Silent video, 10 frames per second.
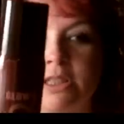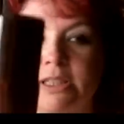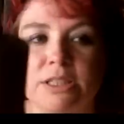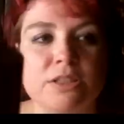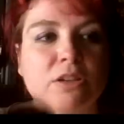
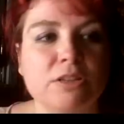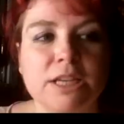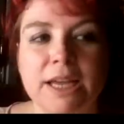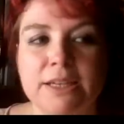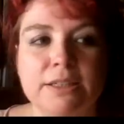This is not
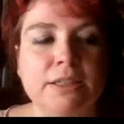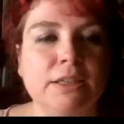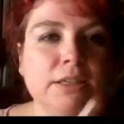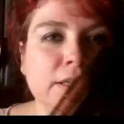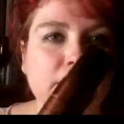tanning
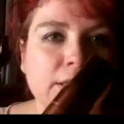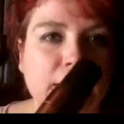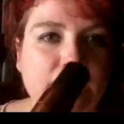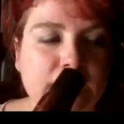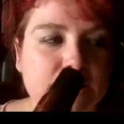
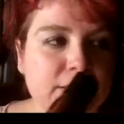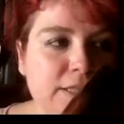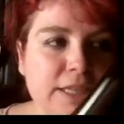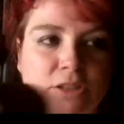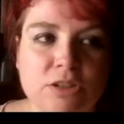that
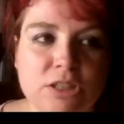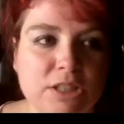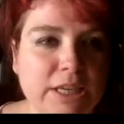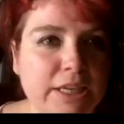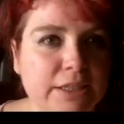stays on your
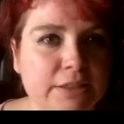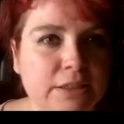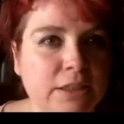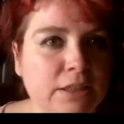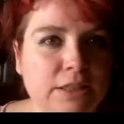skin.
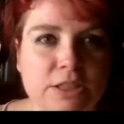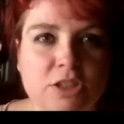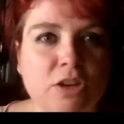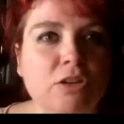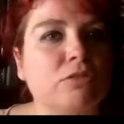This is
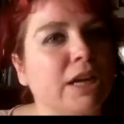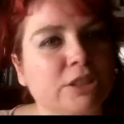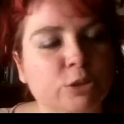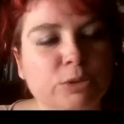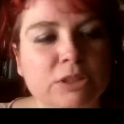not
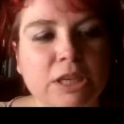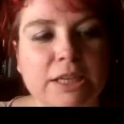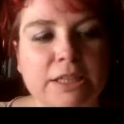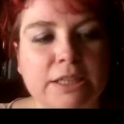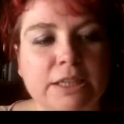gradual
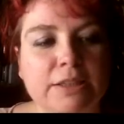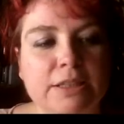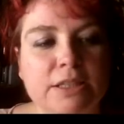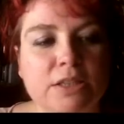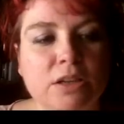tanning, and
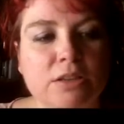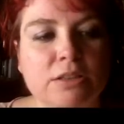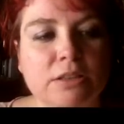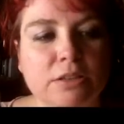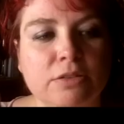this is not,
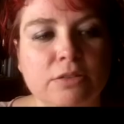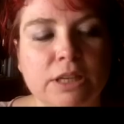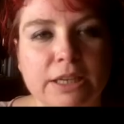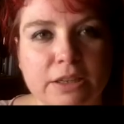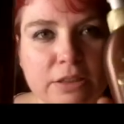you know,
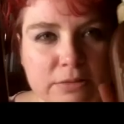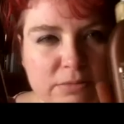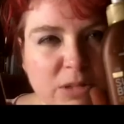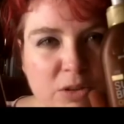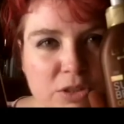like
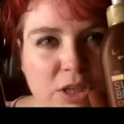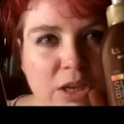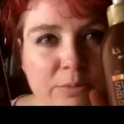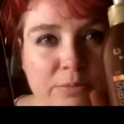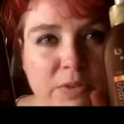long
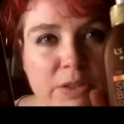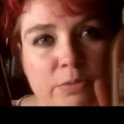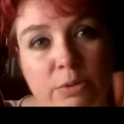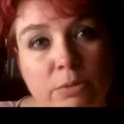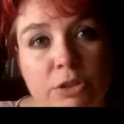term. This
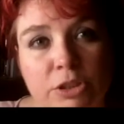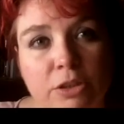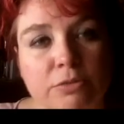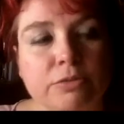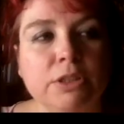will wash
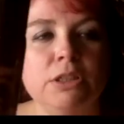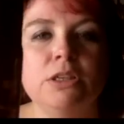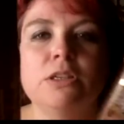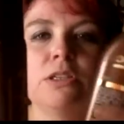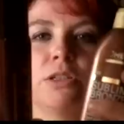off.
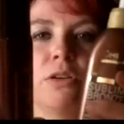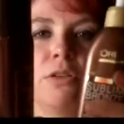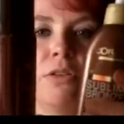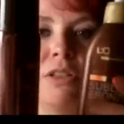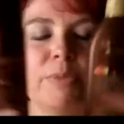So
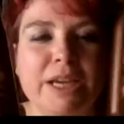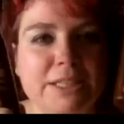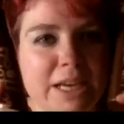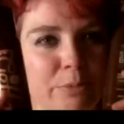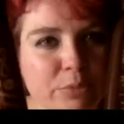those are my
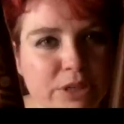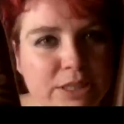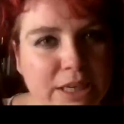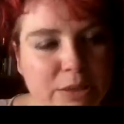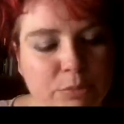temporary
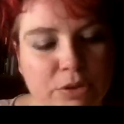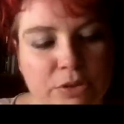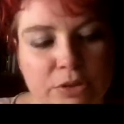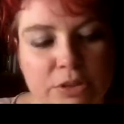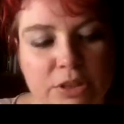tanning
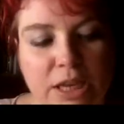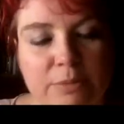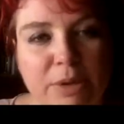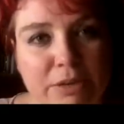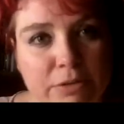products
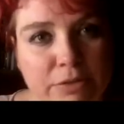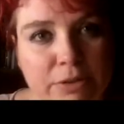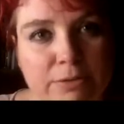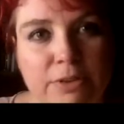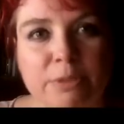and my
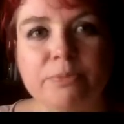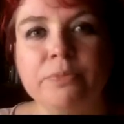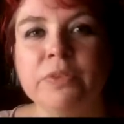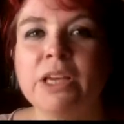review of them.